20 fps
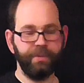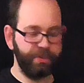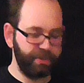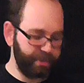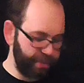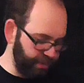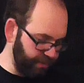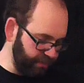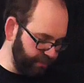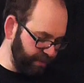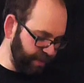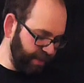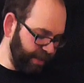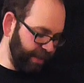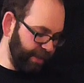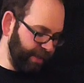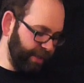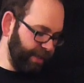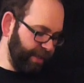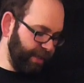So
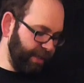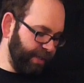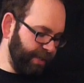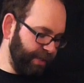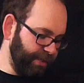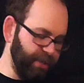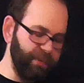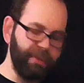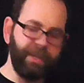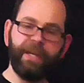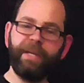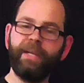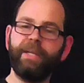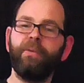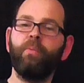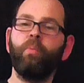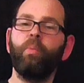it's okay.